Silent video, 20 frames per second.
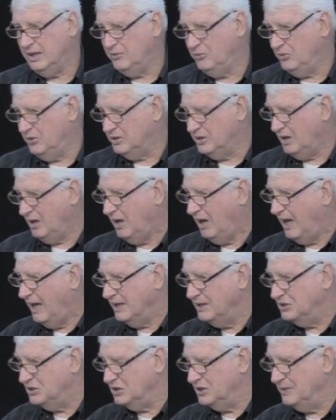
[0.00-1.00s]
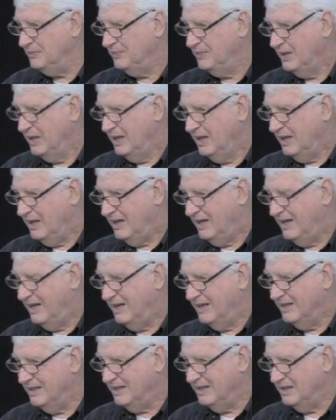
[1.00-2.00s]
with Elijah
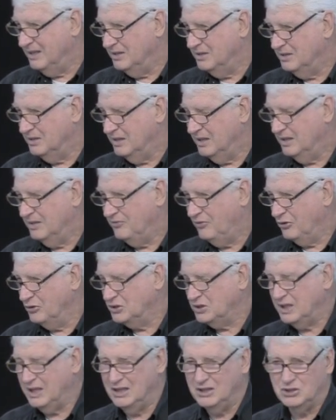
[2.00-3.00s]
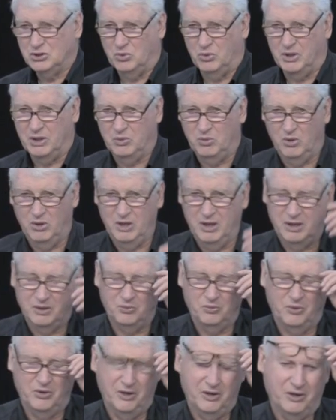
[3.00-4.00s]
uh, in 1 Kings
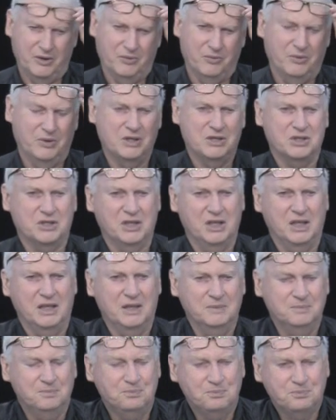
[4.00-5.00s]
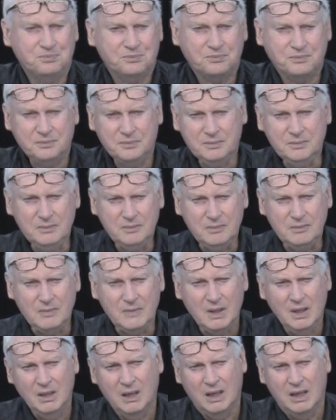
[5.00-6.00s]
21 where we see.
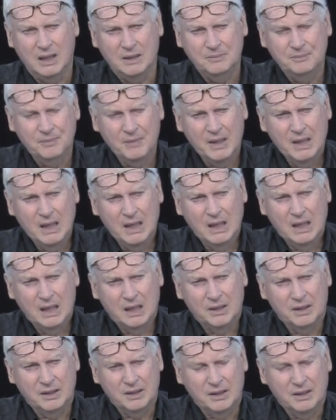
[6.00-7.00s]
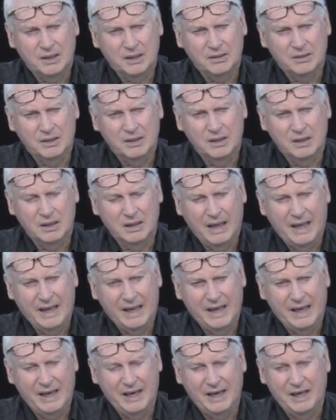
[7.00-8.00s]
Um,
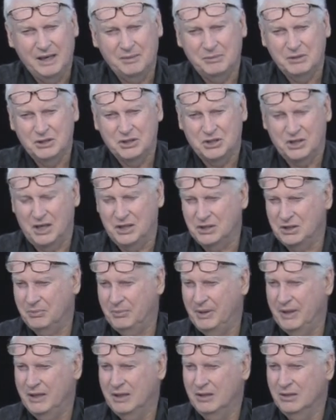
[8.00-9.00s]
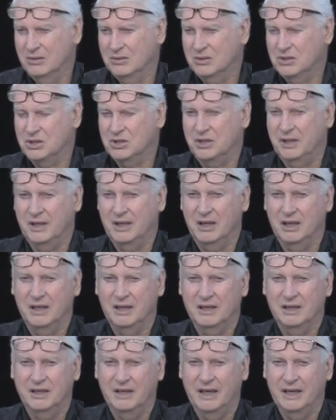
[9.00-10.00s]
Ahab and Jezebel
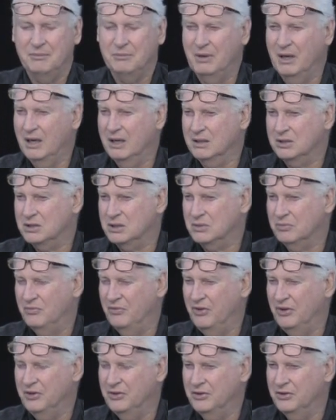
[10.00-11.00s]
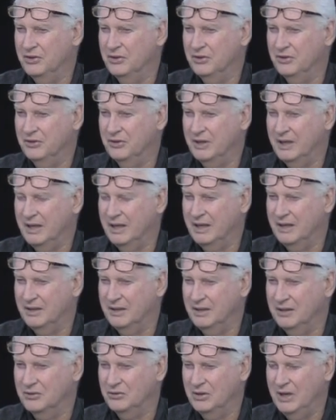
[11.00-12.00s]
stealing Naboth's vineyard and
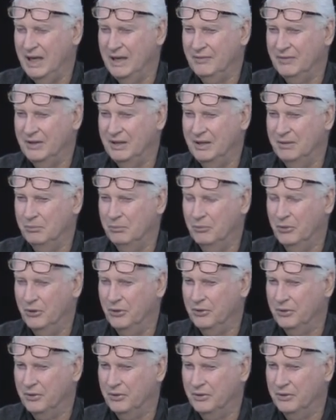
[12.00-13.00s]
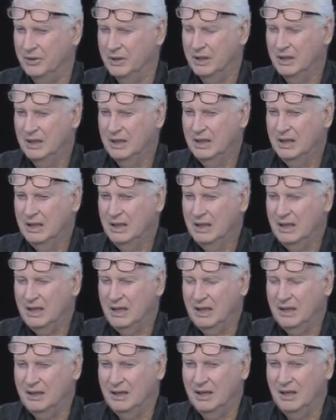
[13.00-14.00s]
then having him murdered.
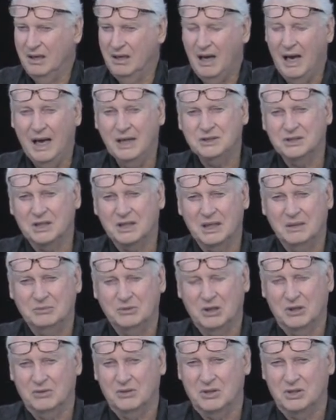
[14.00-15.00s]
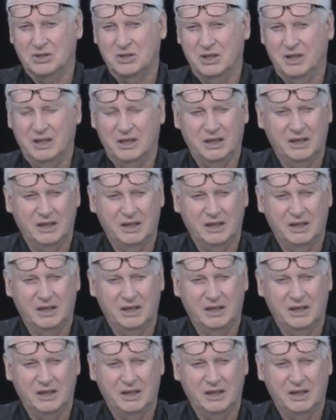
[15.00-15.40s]
And then Elijah comes on the scene